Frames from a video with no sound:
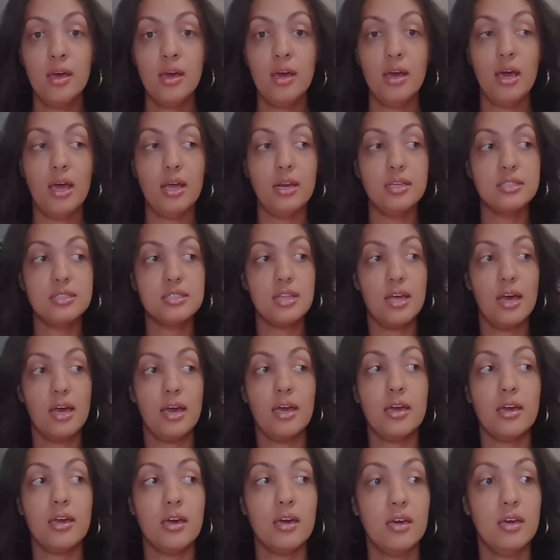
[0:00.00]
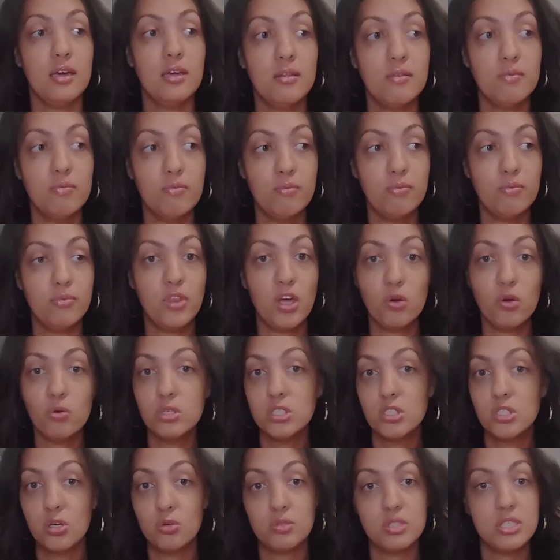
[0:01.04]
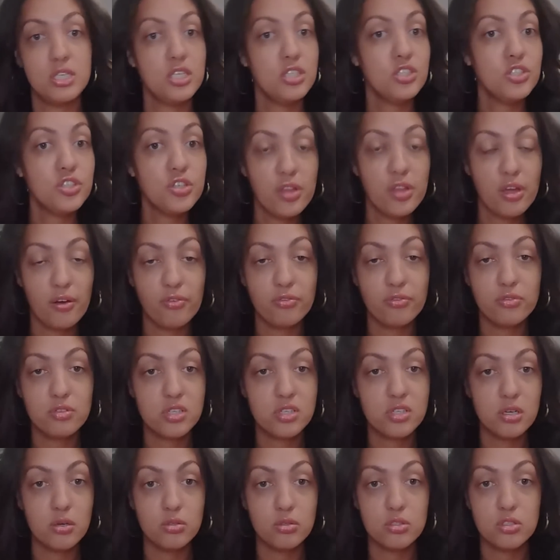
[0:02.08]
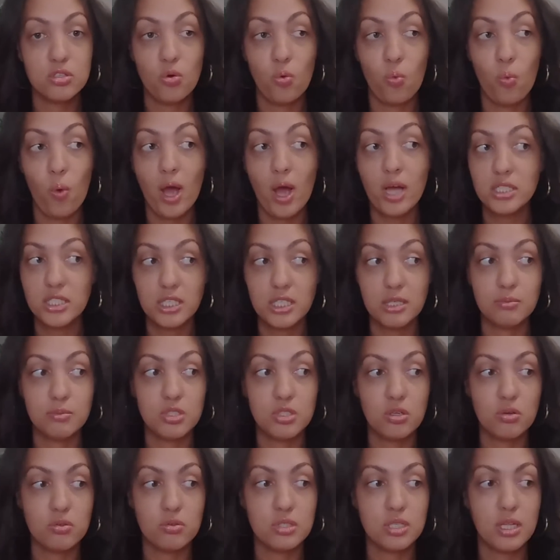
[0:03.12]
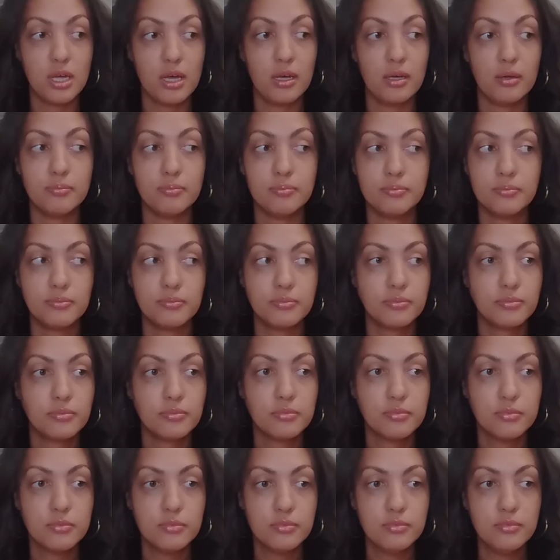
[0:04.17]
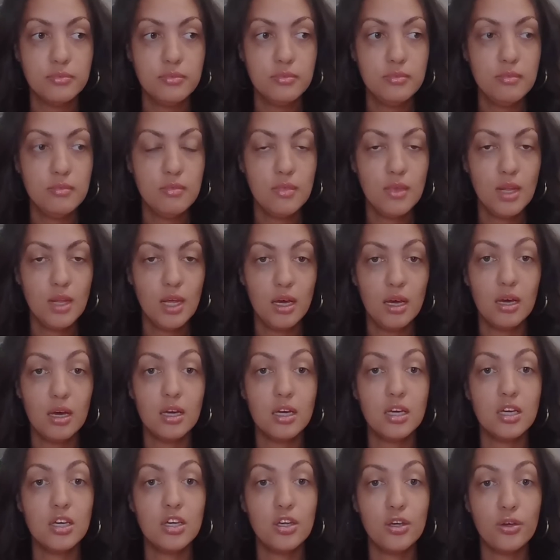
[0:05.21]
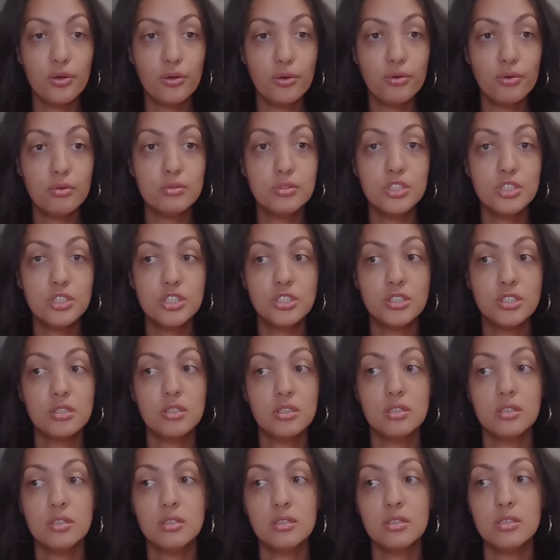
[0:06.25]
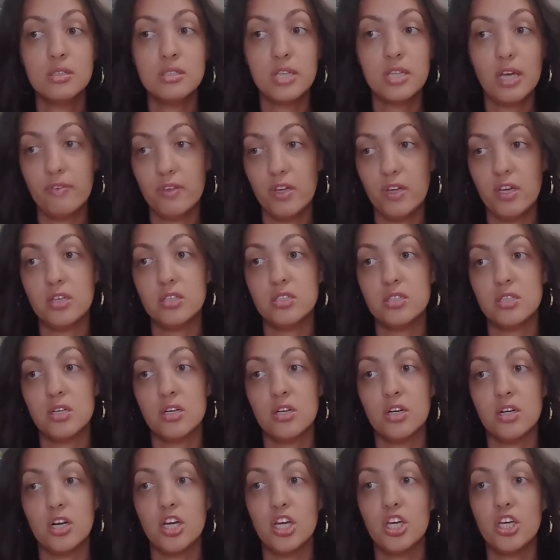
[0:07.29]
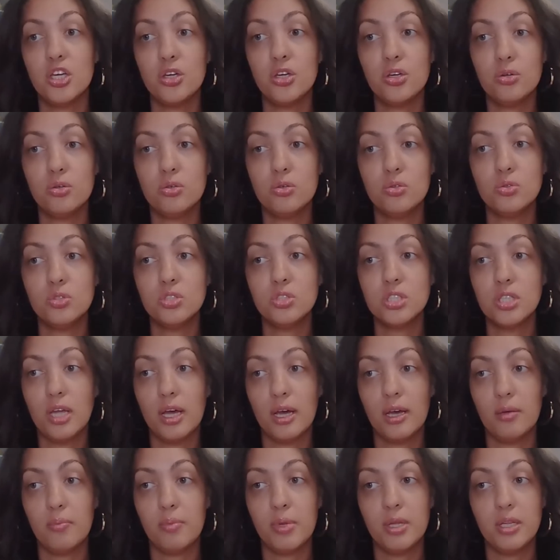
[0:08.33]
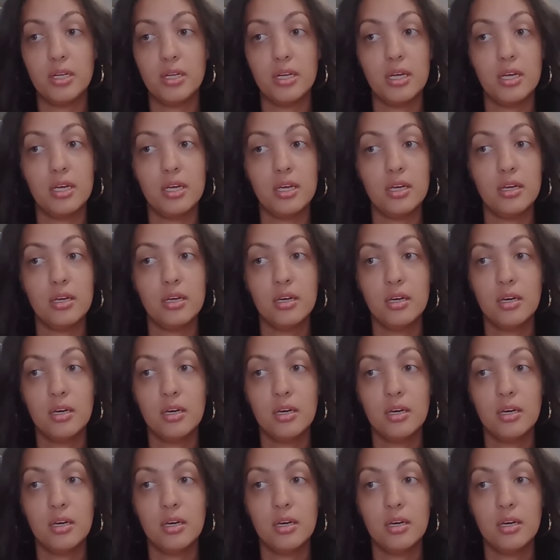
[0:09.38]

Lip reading: And it's like there was no teacher there to watch him, so it was like a huge safety concern, a huge liability.